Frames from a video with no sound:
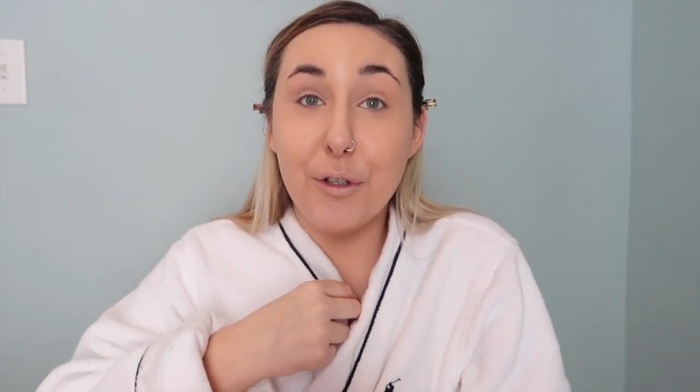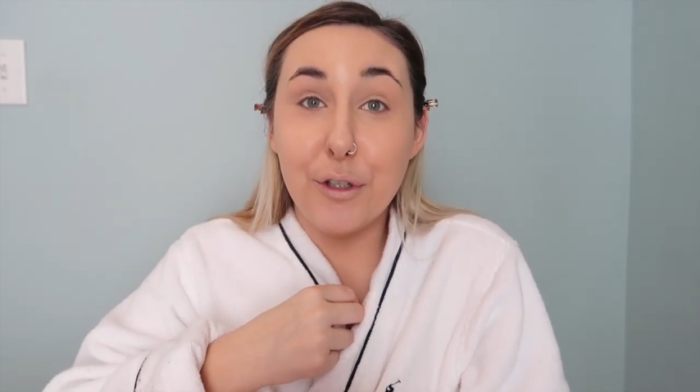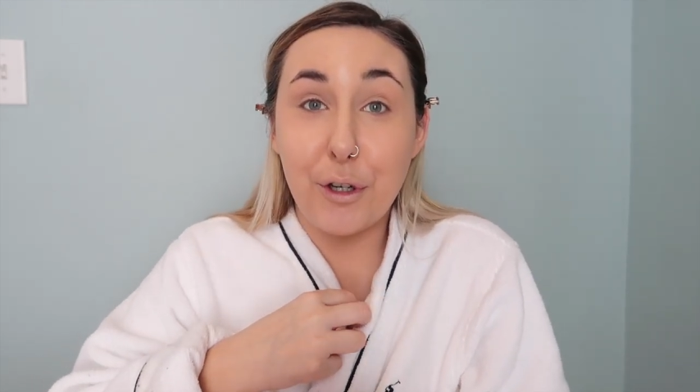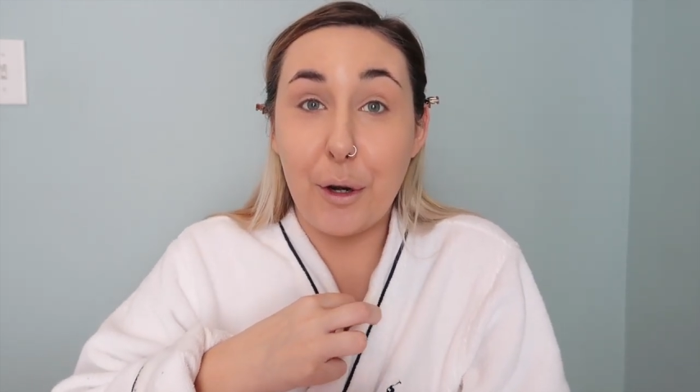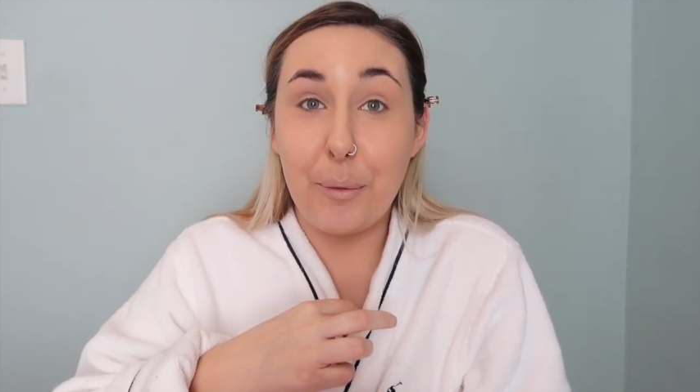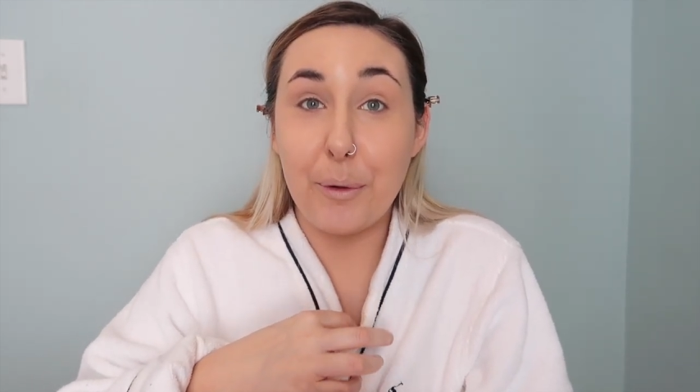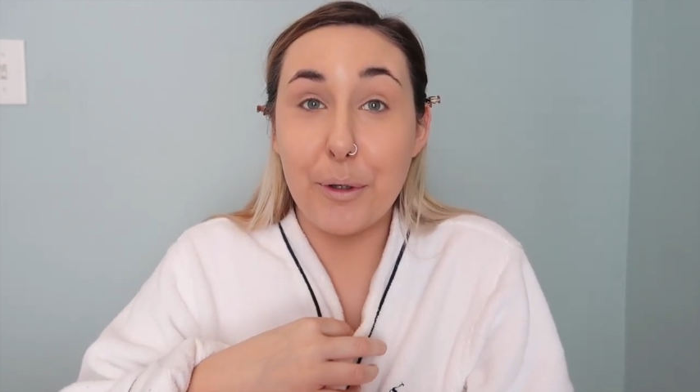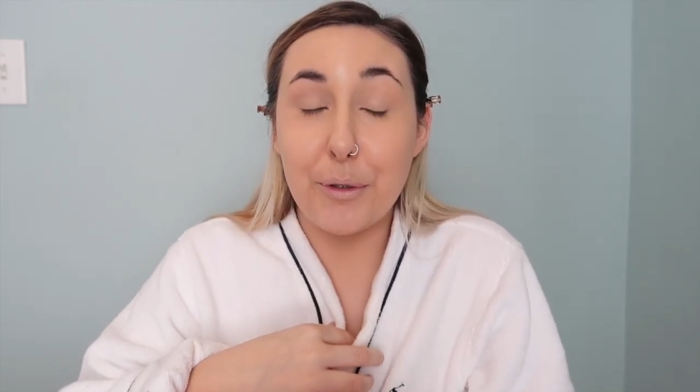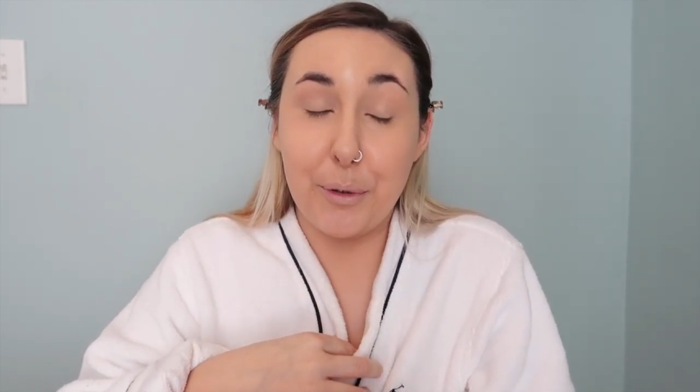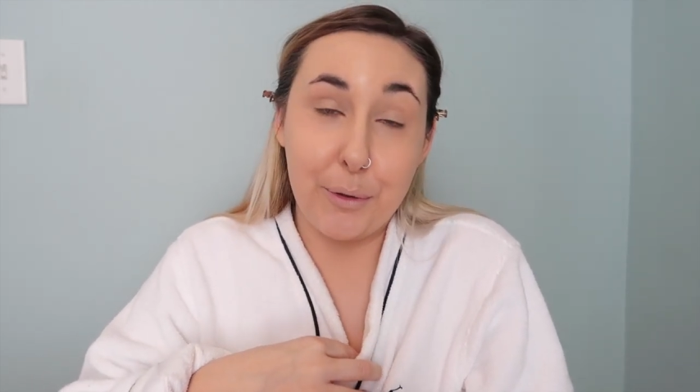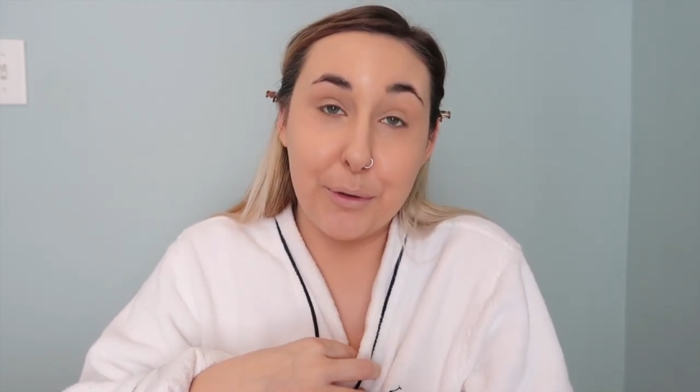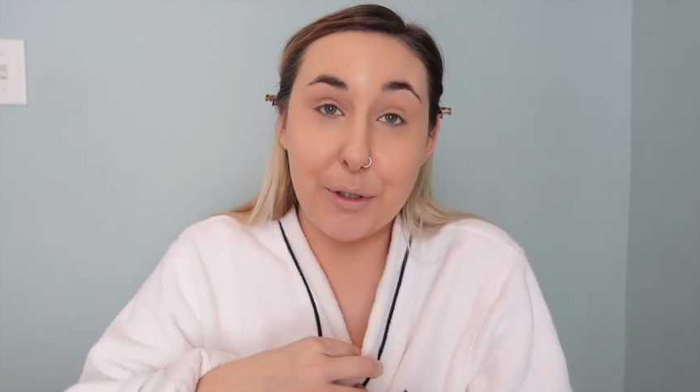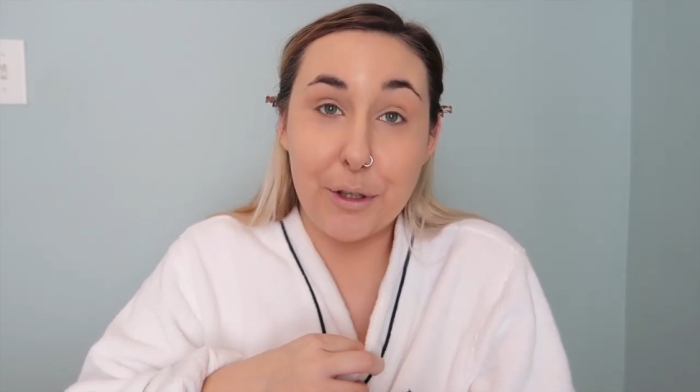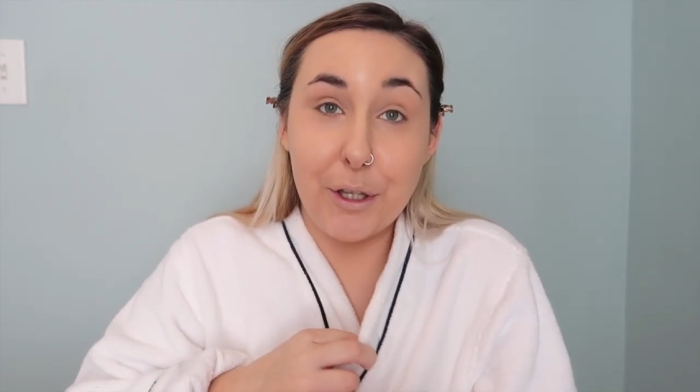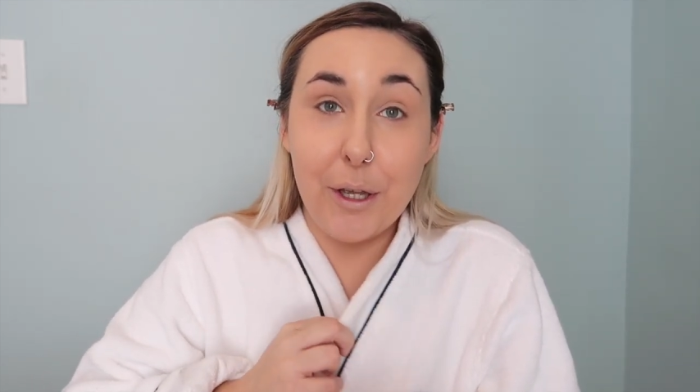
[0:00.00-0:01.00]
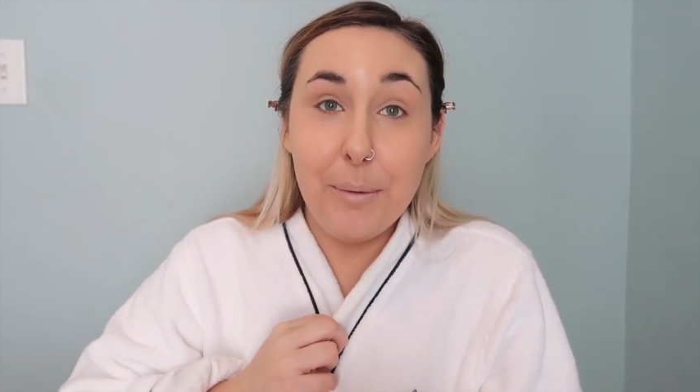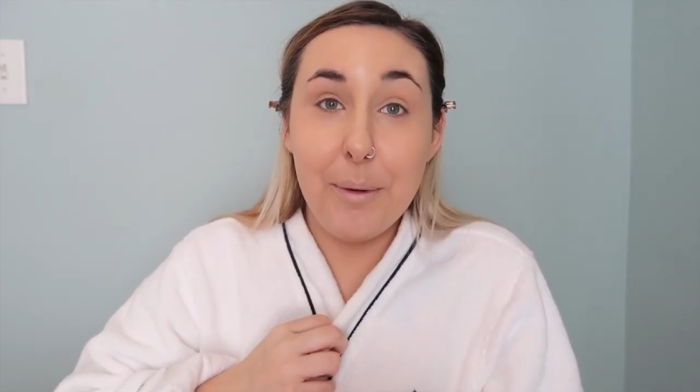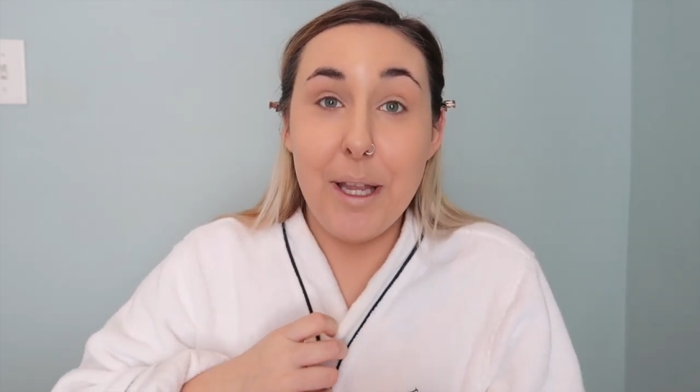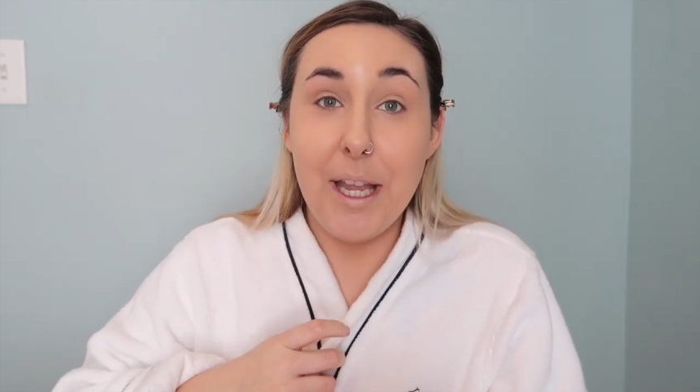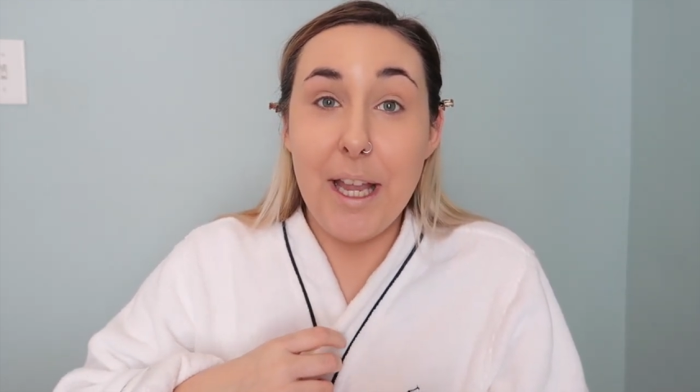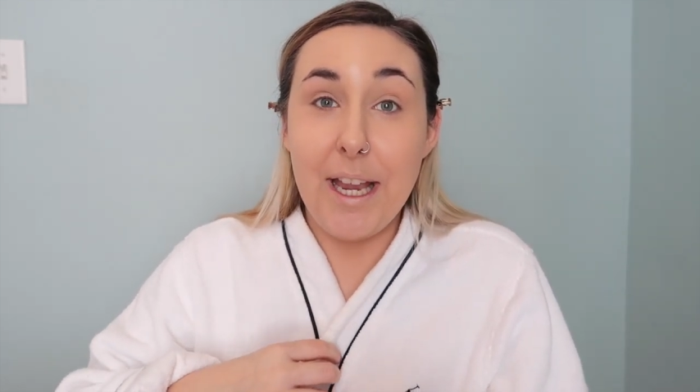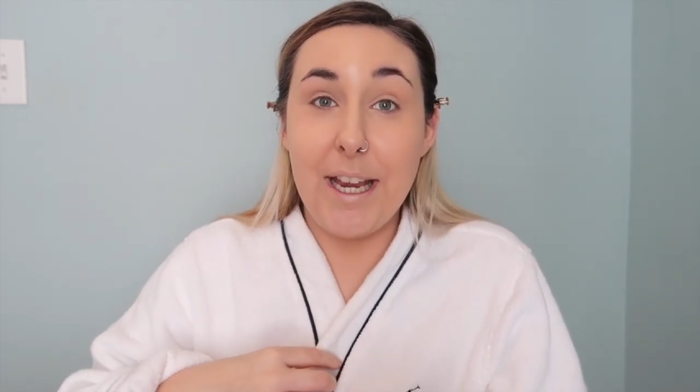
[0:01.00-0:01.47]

and don't want to talk to them.